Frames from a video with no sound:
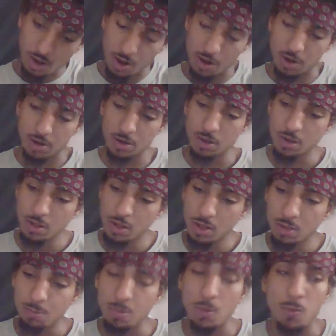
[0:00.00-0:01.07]
hard,
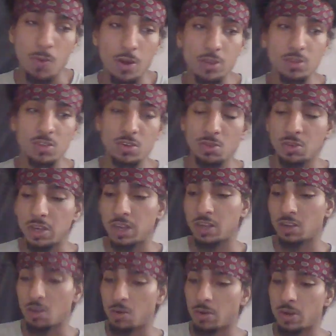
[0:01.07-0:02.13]
but once you get
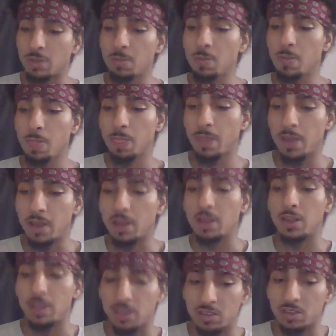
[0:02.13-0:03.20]
it going,
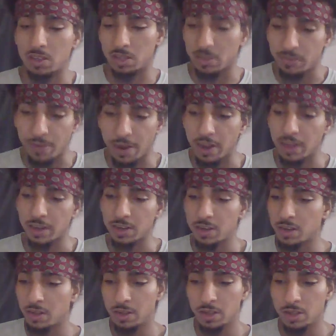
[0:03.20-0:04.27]
it's fine.
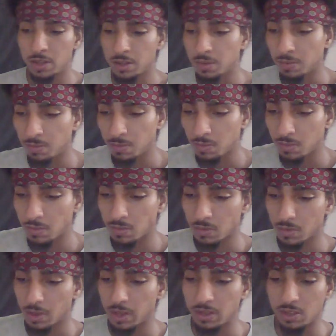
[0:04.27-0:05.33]

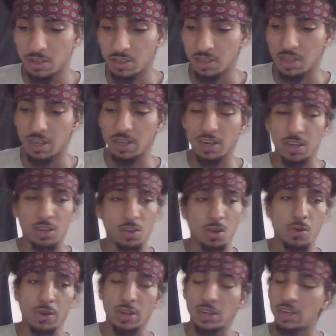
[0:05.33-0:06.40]
It's just getting it
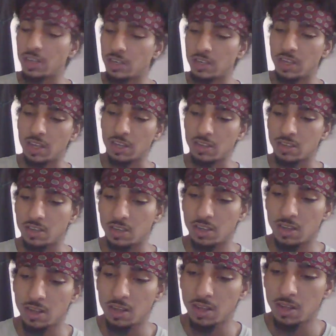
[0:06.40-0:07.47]
going, and it takes
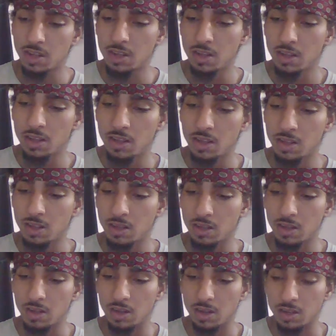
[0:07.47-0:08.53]

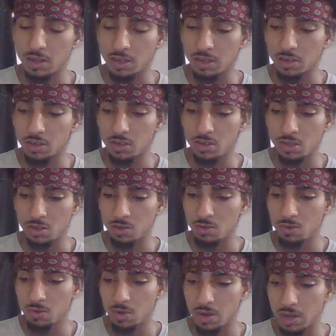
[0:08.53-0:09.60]
a year or two,
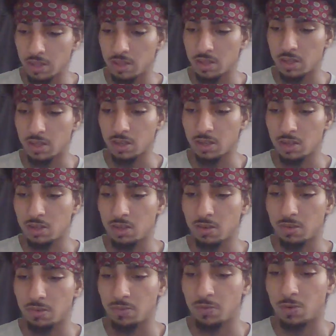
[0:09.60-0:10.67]
I think,
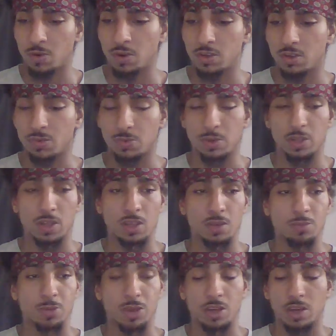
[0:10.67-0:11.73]
for it to really
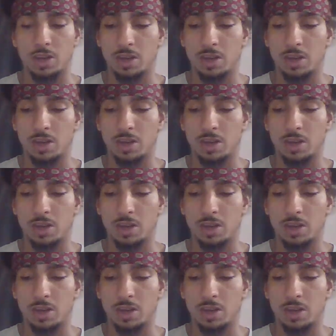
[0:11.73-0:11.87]
be